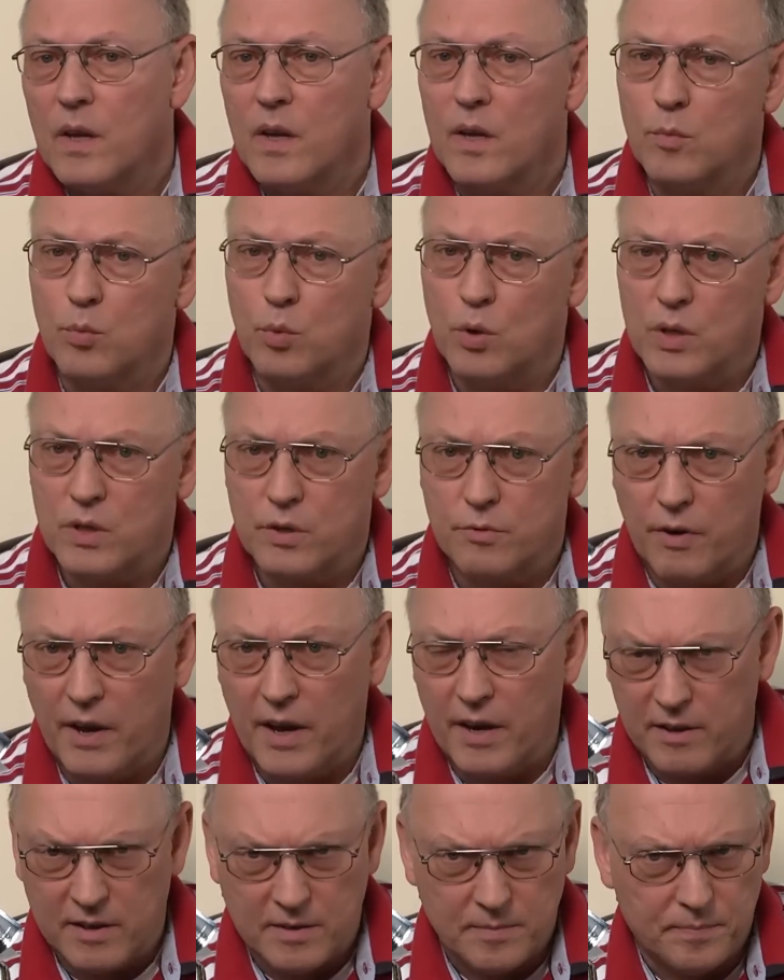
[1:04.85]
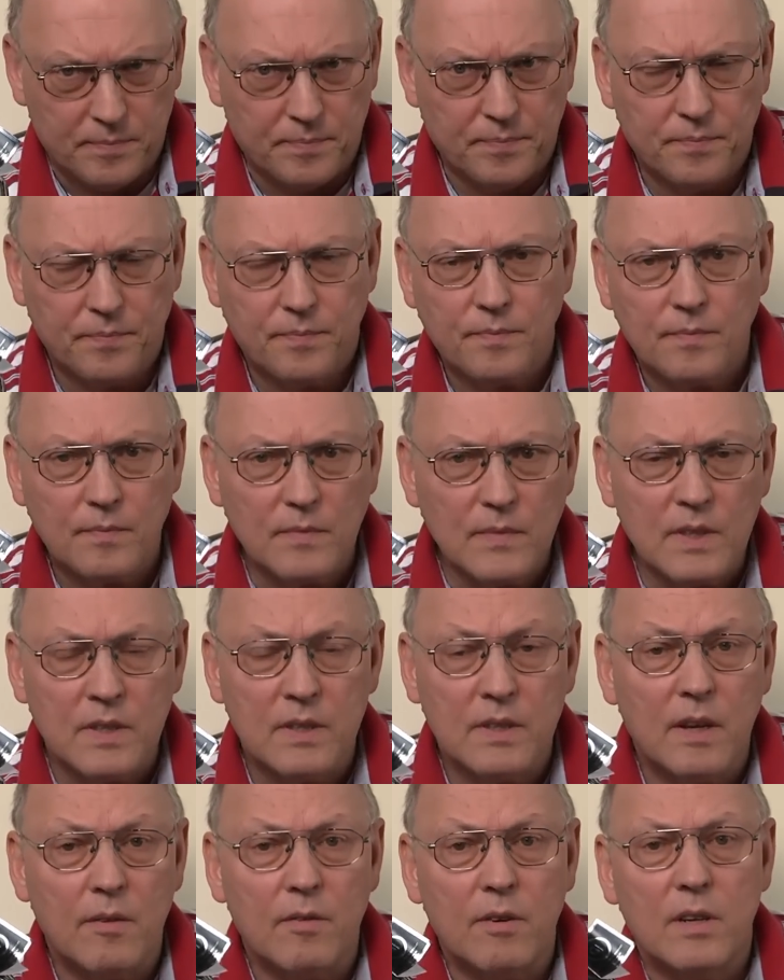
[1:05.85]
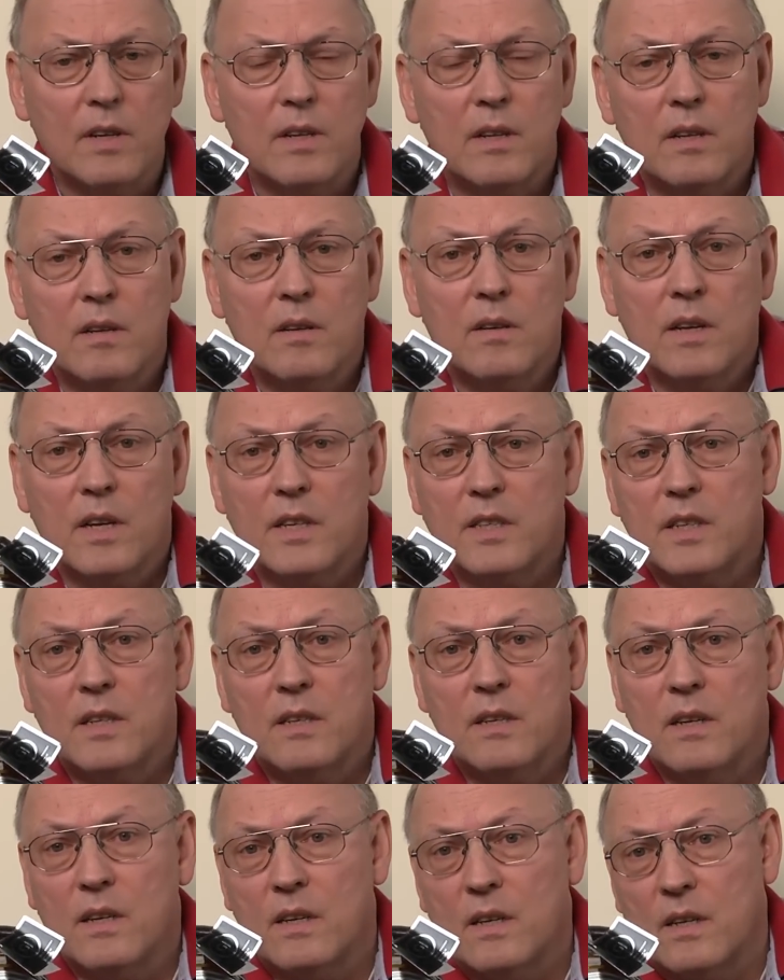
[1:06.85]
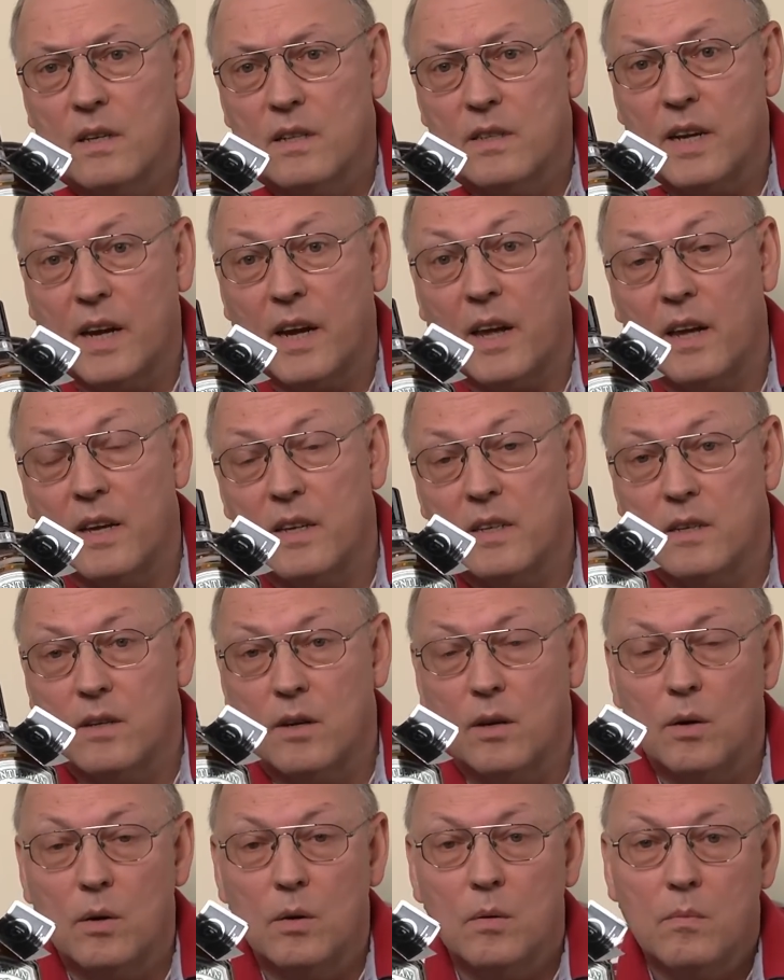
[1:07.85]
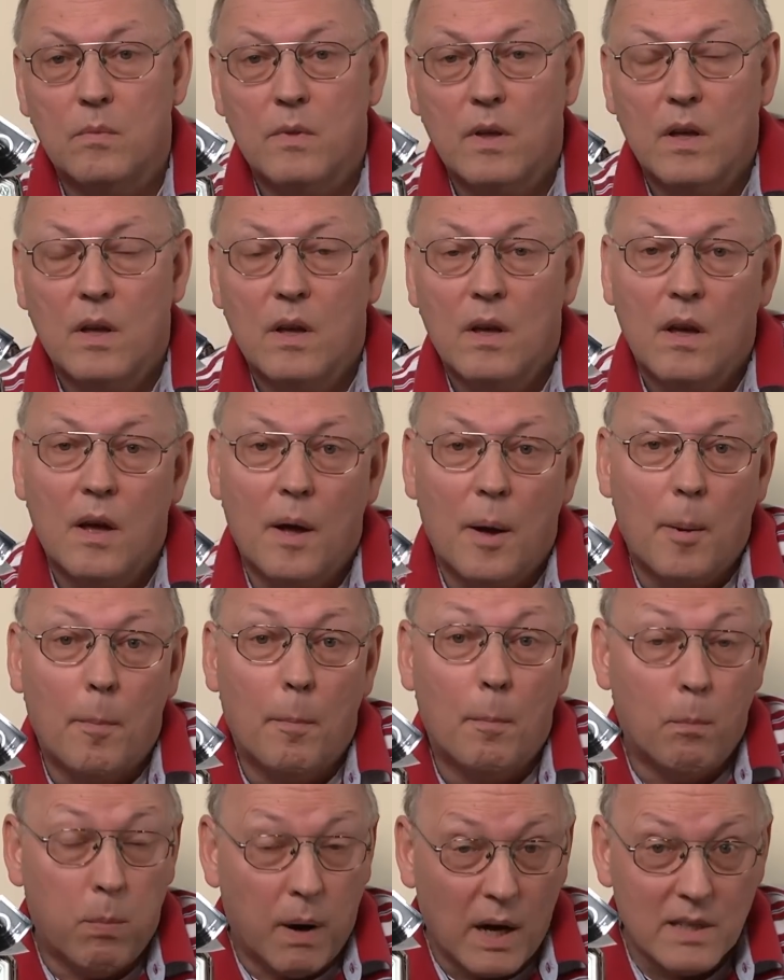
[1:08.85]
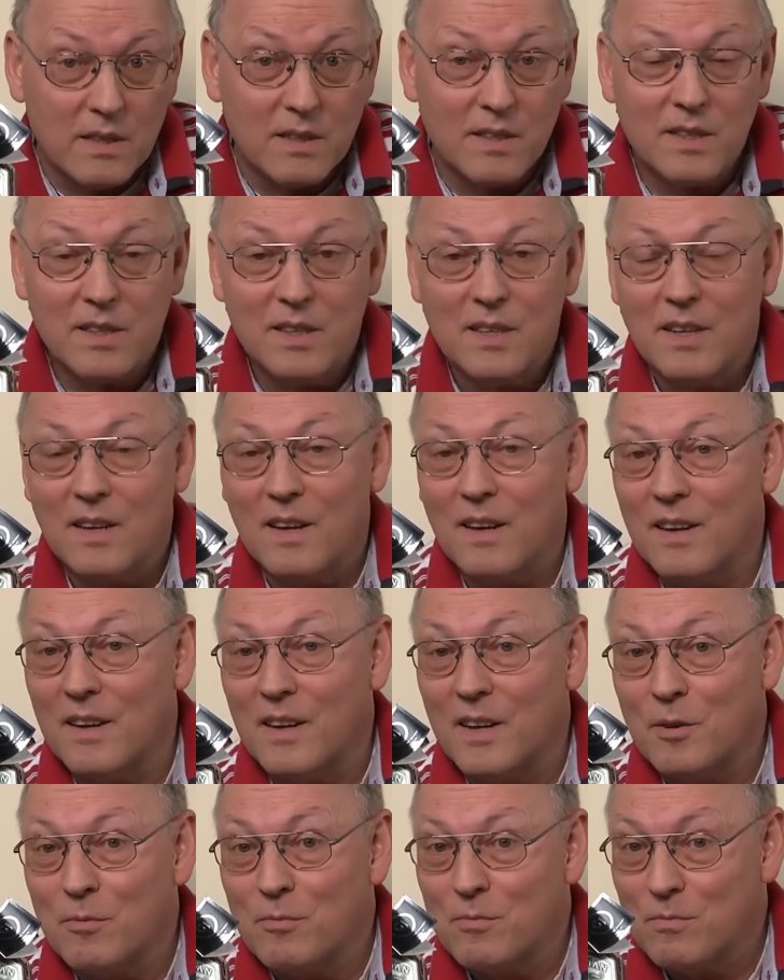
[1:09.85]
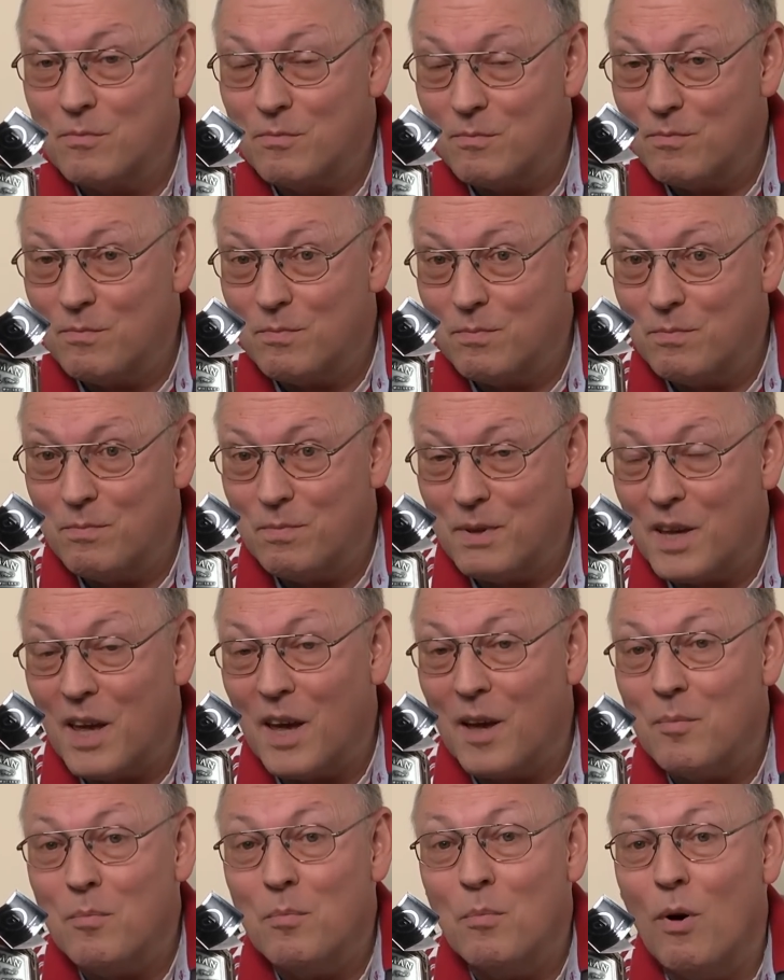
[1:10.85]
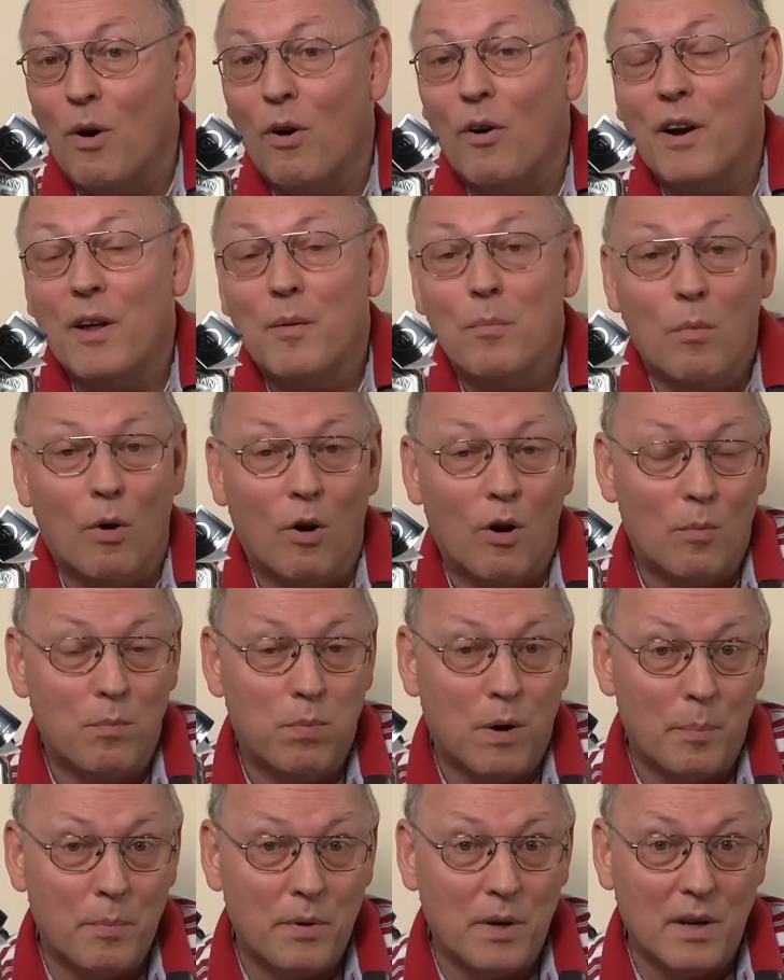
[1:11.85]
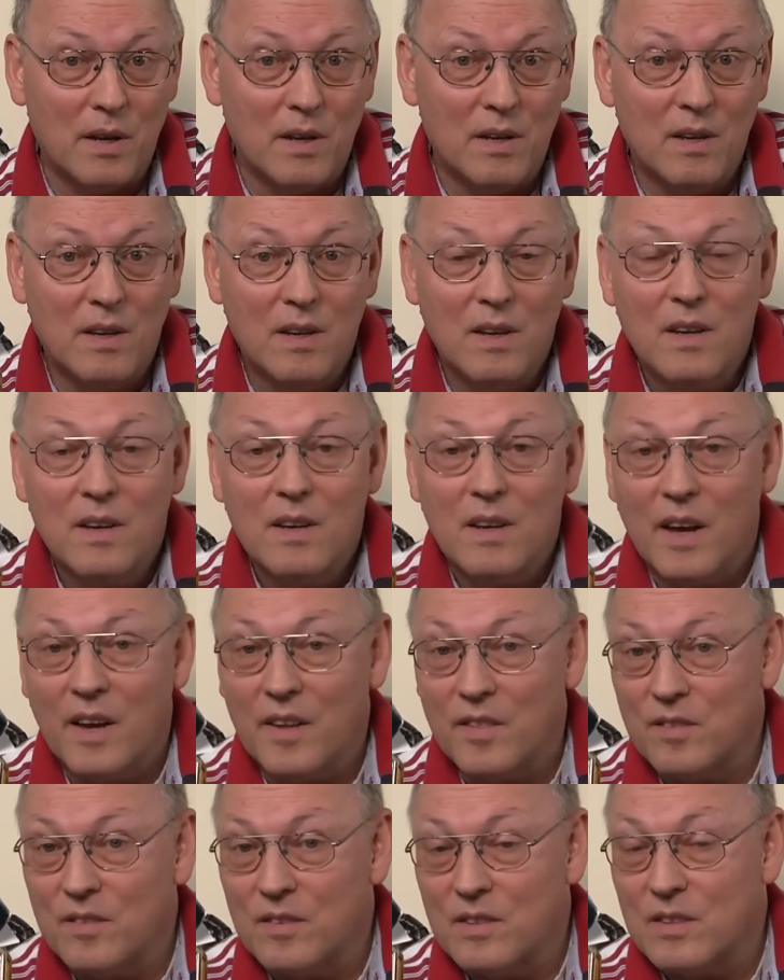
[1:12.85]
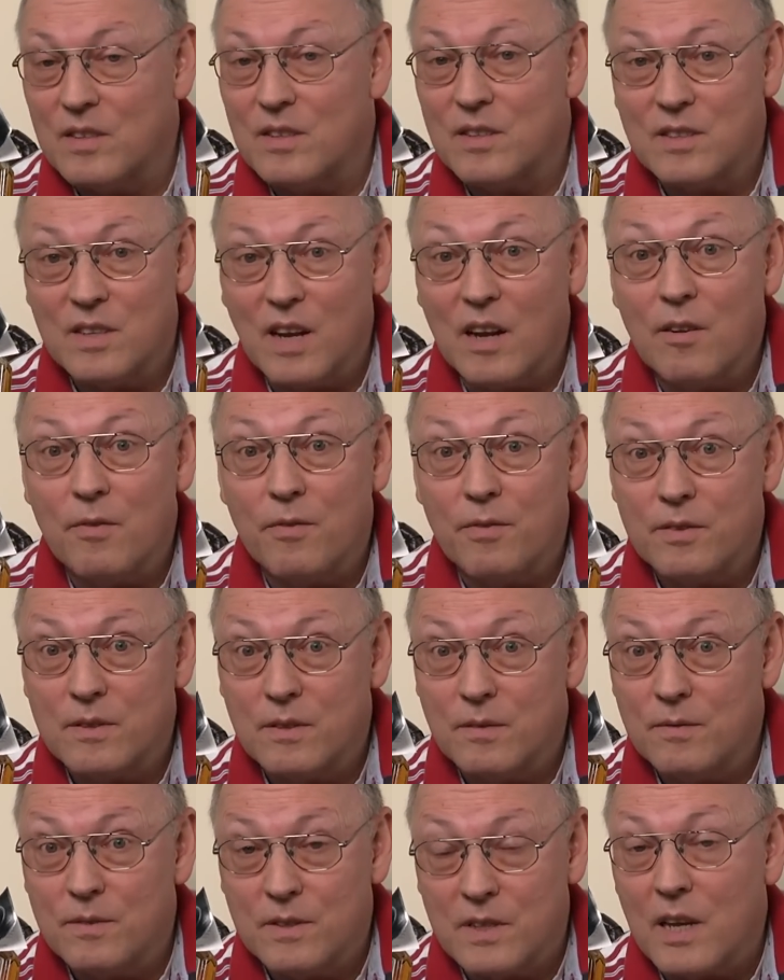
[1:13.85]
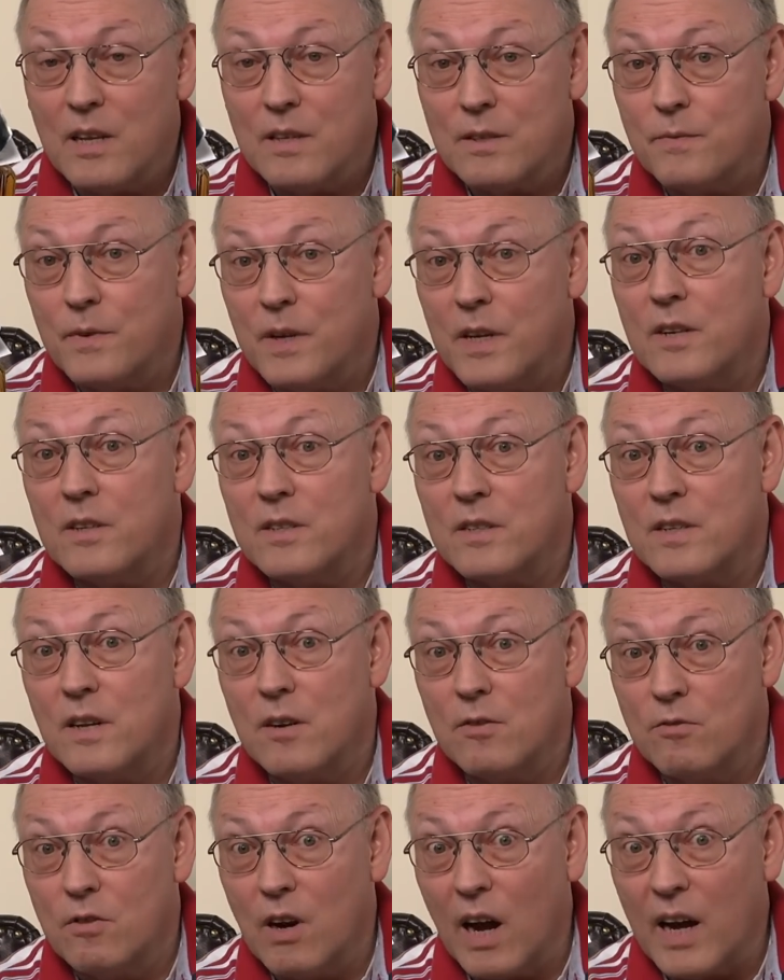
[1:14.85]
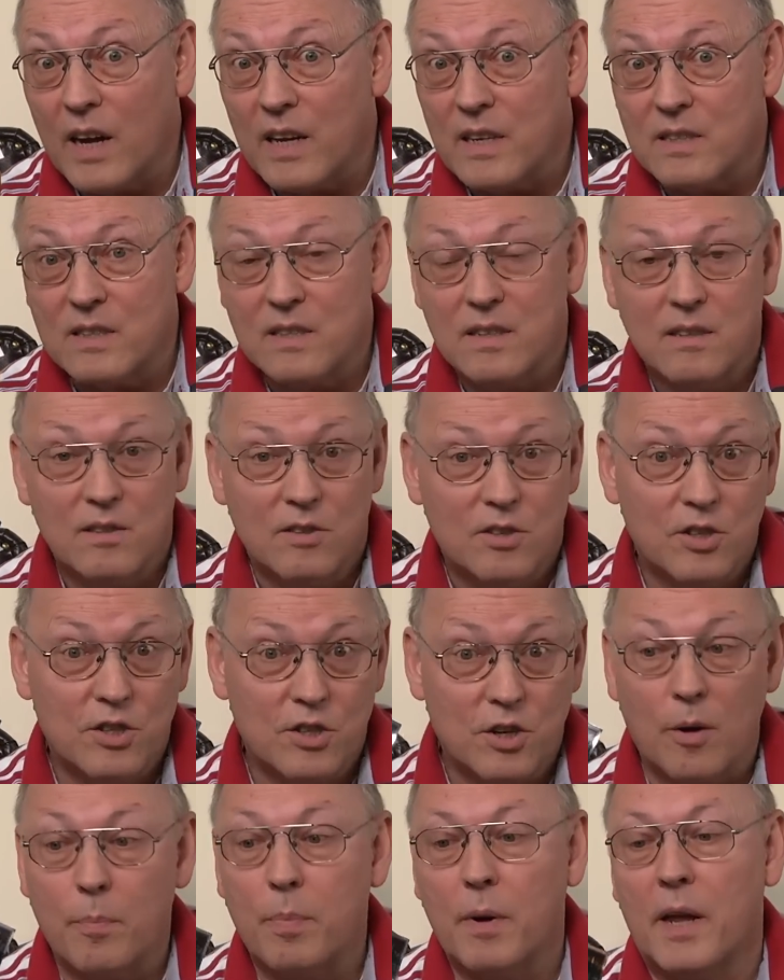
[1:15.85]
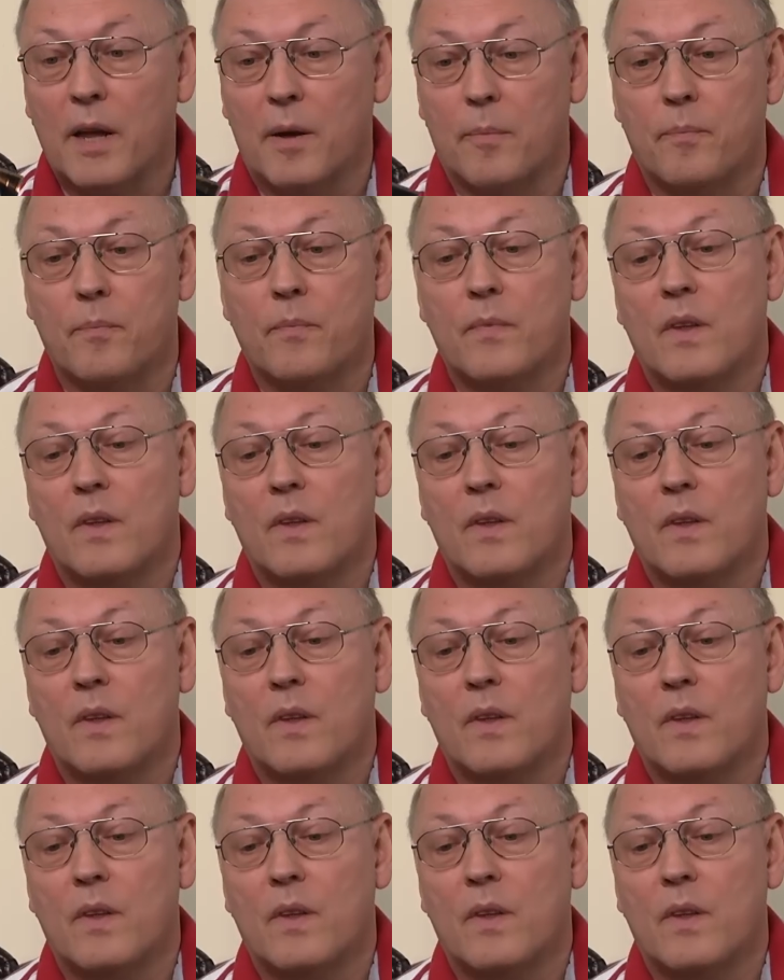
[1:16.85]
It was rare several decade ago, but it became more and more popular, and sales figures rise sharply.